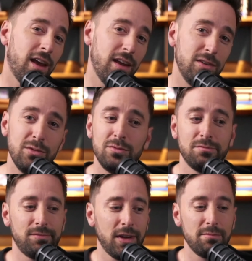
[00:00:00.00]
a
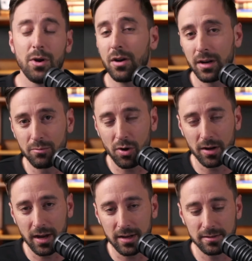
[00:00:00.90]
new like marketing
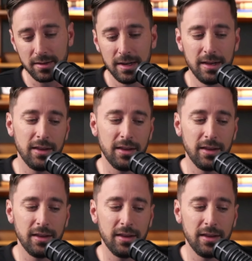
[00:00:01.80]
broadcast.